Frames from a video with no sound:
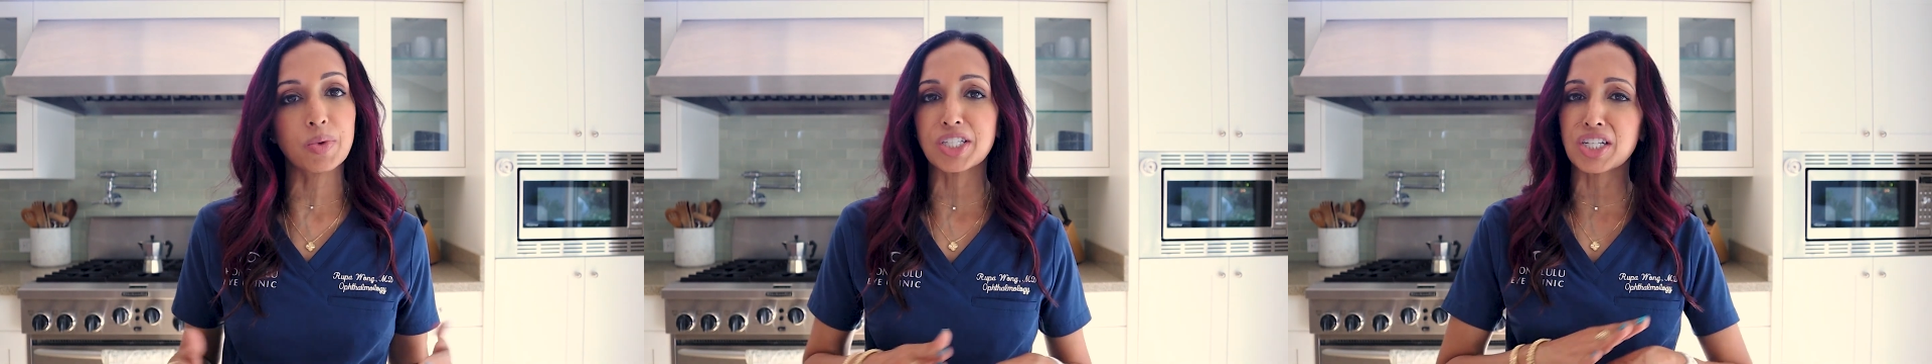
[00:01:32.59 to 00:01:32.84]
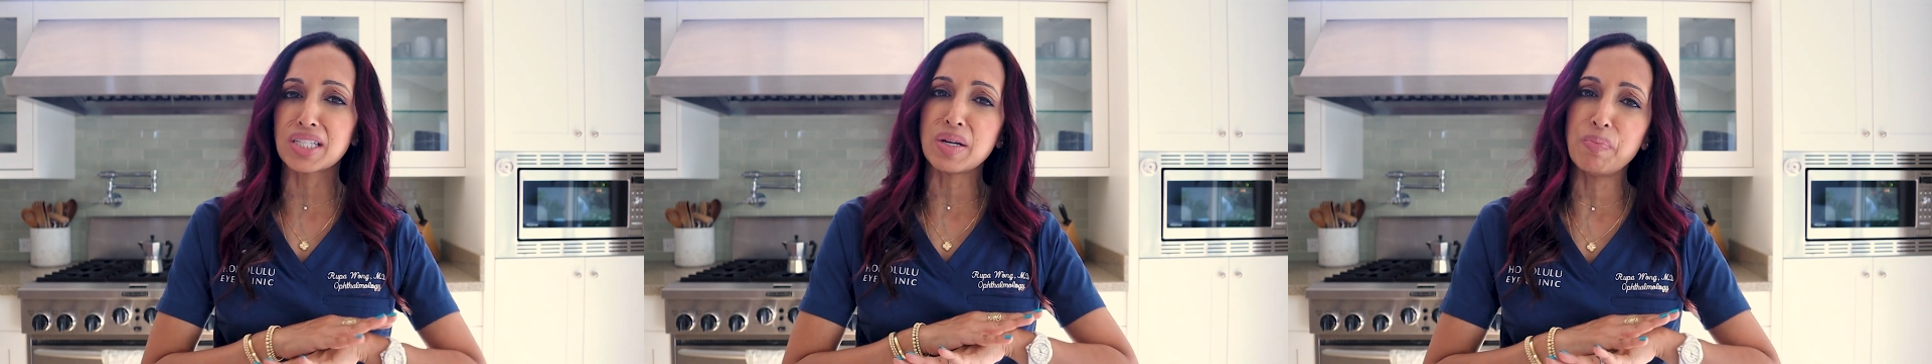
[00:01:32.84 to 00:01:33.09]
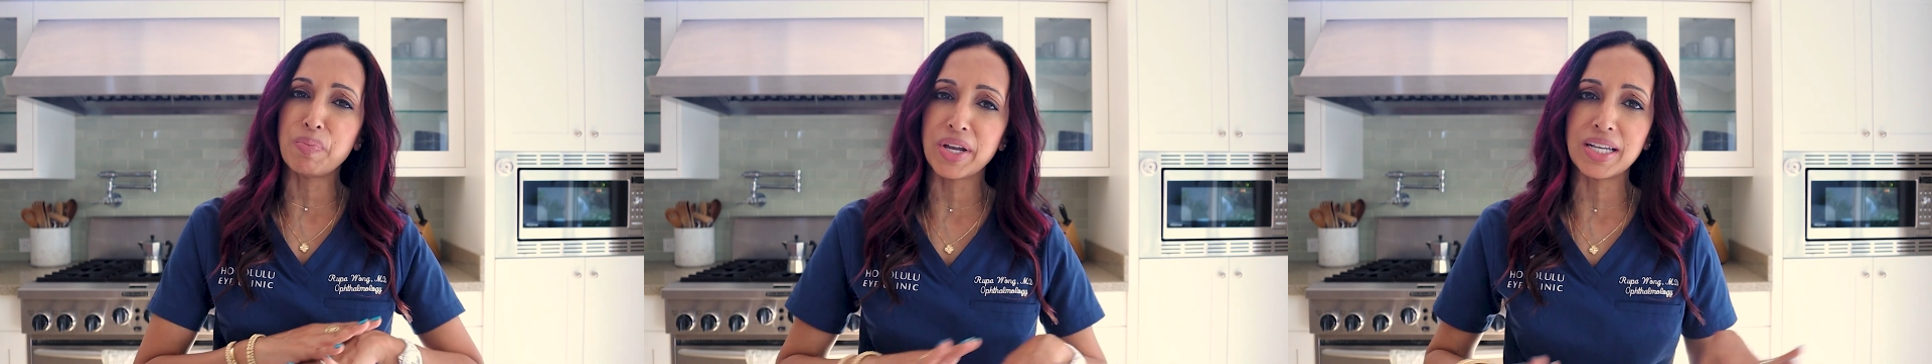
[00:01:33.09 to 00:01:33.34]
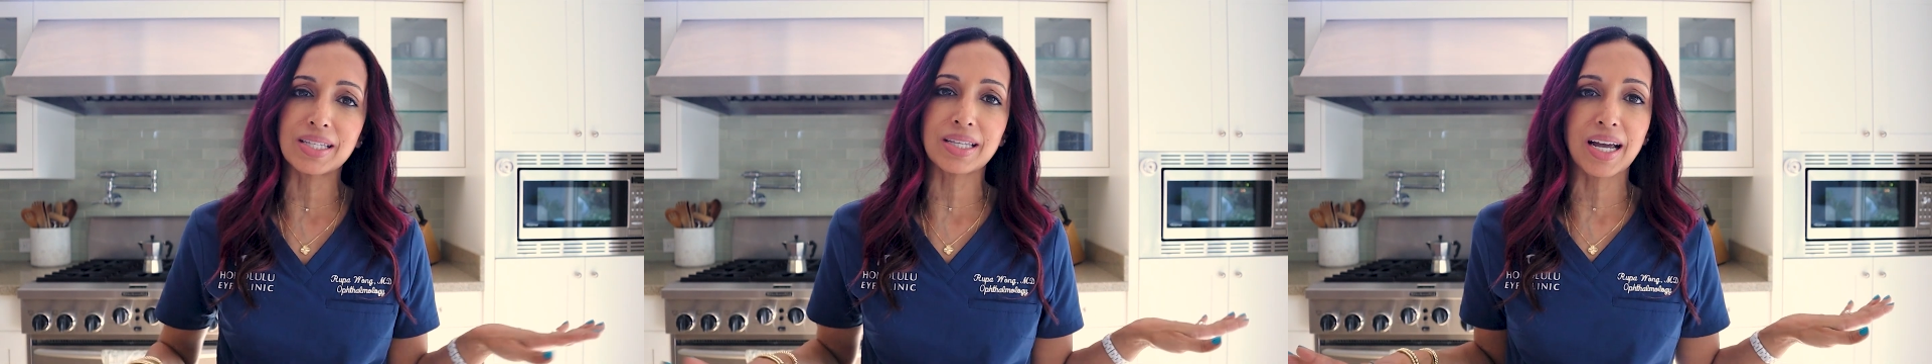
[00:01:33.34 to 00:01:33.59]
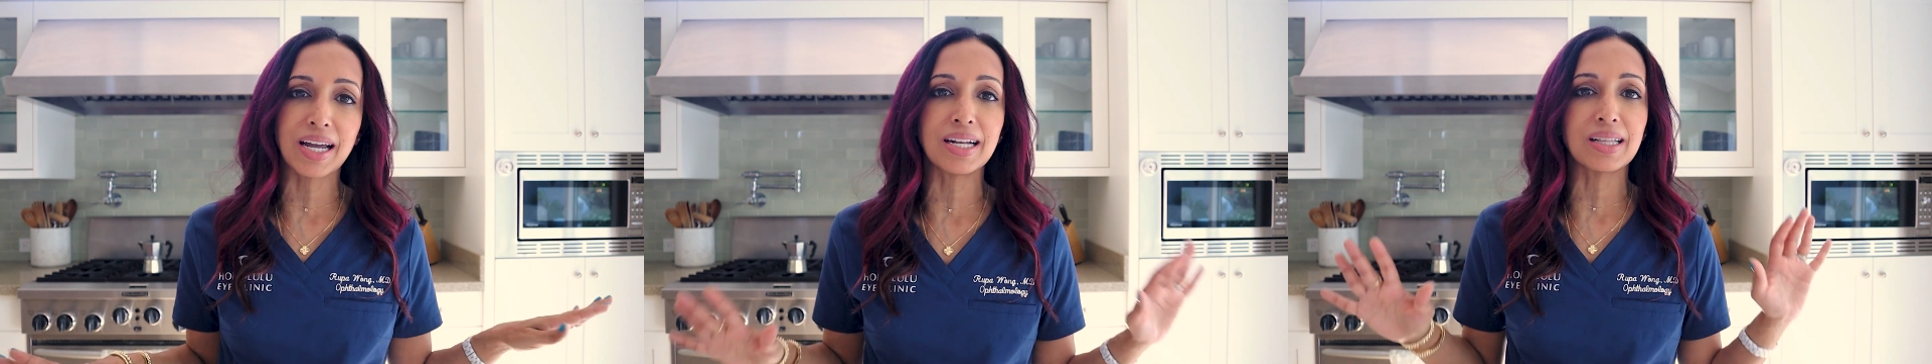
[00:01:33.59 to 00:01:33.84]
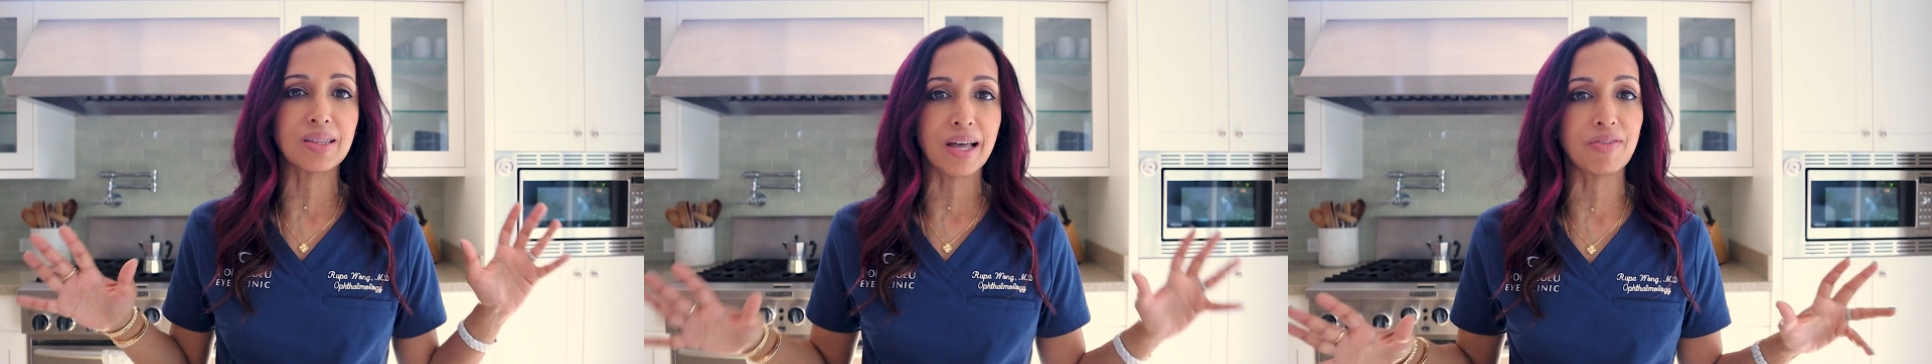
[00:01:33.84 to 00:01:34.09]
with just a
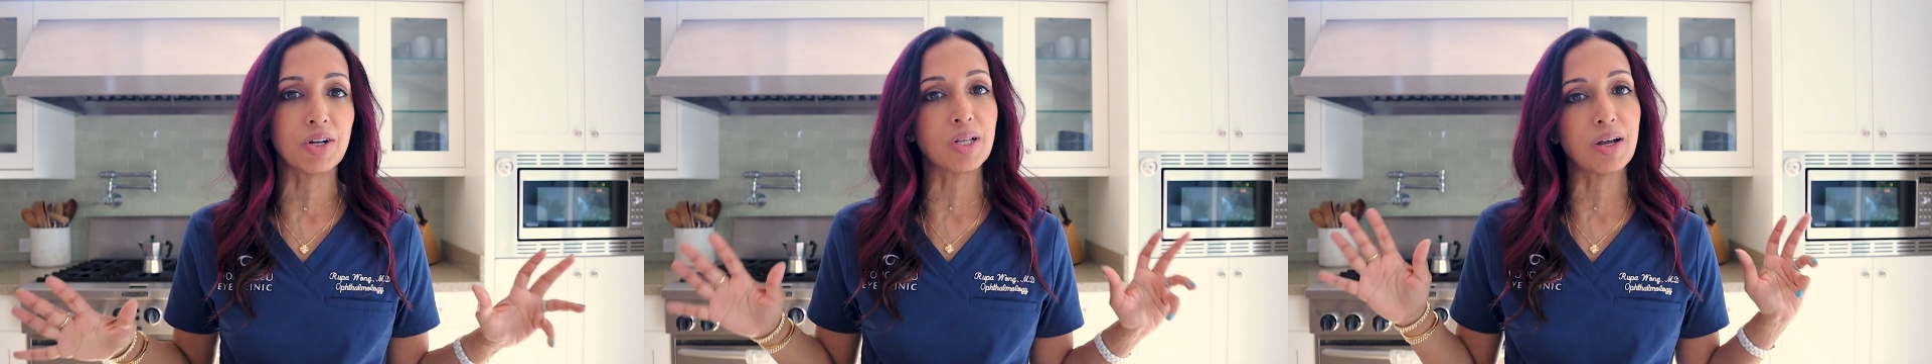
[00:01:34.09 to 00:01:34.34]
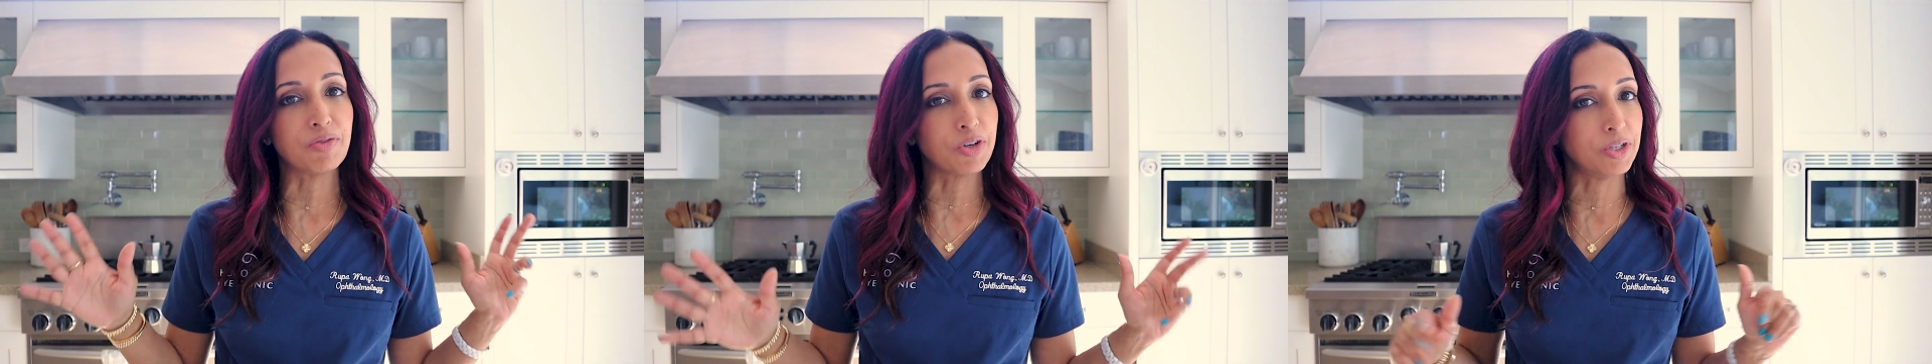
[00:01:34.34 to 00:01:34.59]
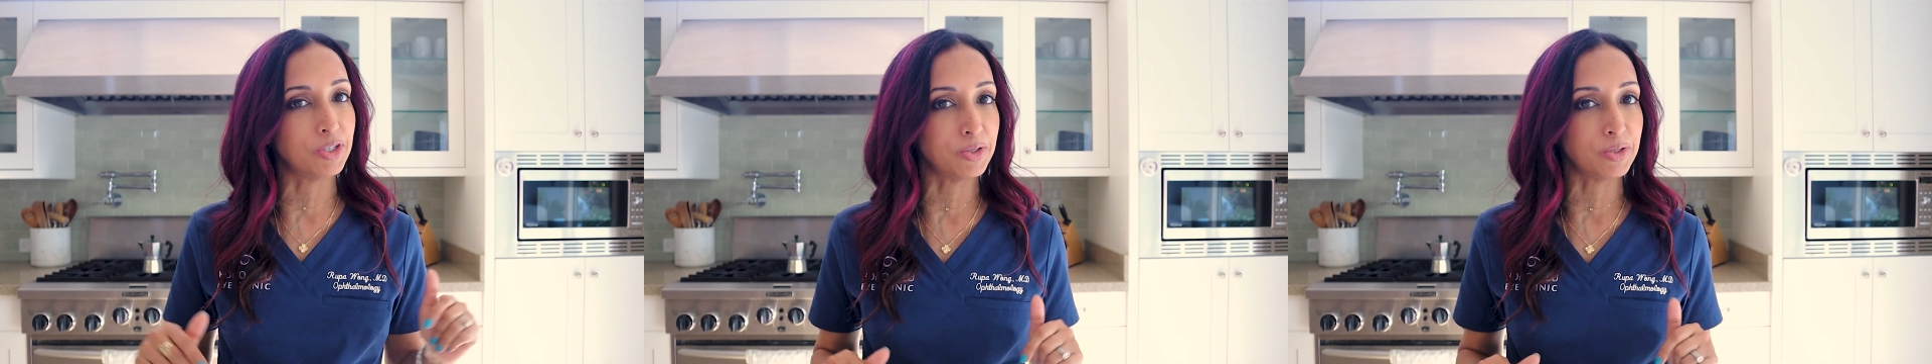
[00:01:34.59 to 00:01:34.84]
baseline level of good